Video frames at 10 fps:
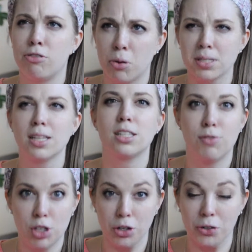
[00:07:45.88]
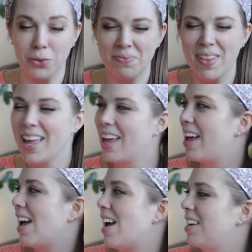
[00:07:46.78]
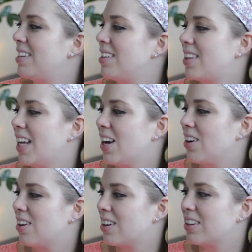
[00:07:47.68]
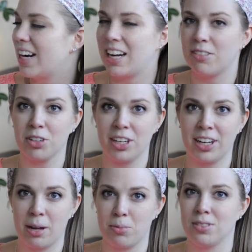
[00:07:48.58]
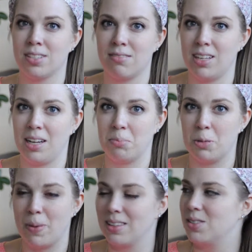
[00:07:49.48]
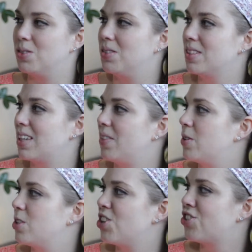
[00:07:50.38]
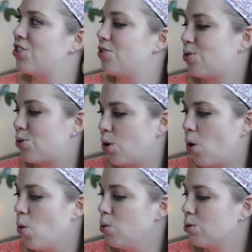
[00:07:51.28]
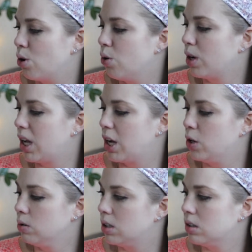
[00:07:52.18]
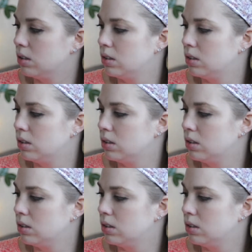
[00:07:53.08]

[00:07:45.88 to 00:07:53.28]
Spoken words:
four sets of two, and they are Anne of Green Gables themed pencils, and they're just so cute.